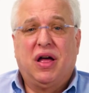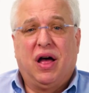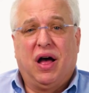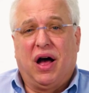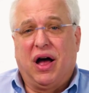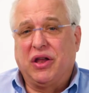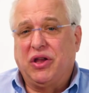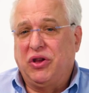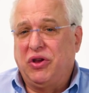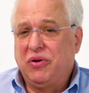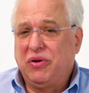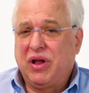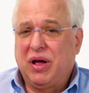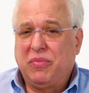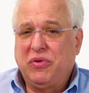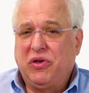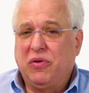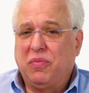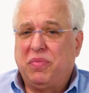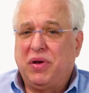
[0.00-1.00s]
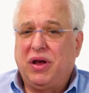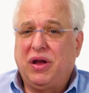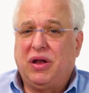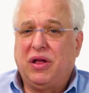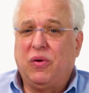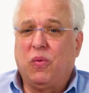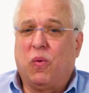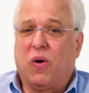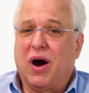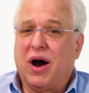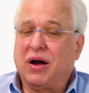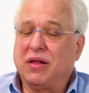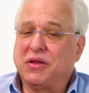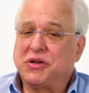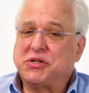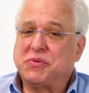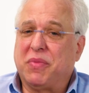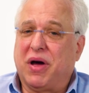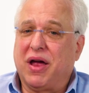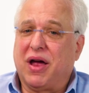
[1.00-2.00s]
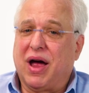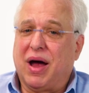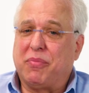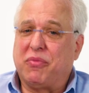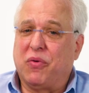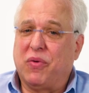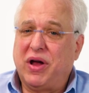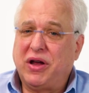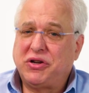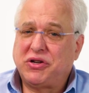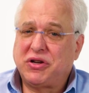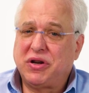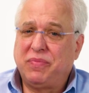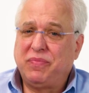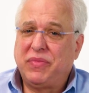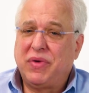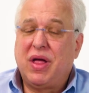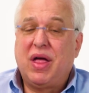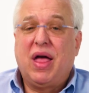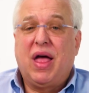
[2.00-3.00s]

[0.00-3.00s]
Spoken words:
on UWP-D wireless mic operation